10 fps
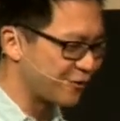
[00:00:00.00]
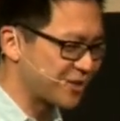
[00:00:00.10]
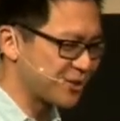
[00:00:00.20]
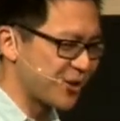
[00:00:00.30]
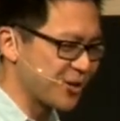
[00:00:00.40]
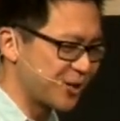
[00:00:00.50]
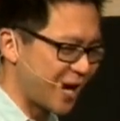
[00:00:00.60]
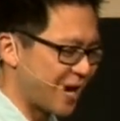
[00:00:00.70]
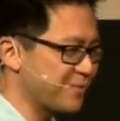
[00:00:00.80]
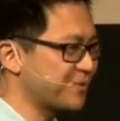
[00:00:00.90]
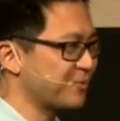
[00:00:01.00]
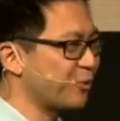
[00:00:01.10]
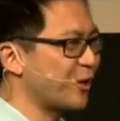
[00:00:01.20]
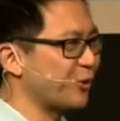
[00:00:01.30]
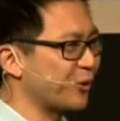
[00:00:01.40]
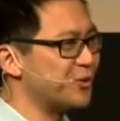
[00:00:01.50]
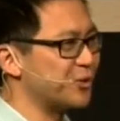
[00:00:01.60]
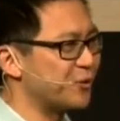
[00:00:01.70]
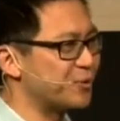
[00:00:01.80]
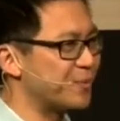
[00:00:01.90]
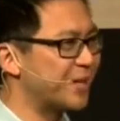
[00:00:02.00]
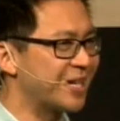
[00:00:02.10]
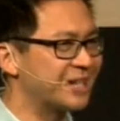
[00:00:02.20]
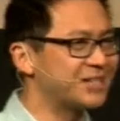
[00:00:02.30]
of Get to Know You games, what I thought I'd do as we begin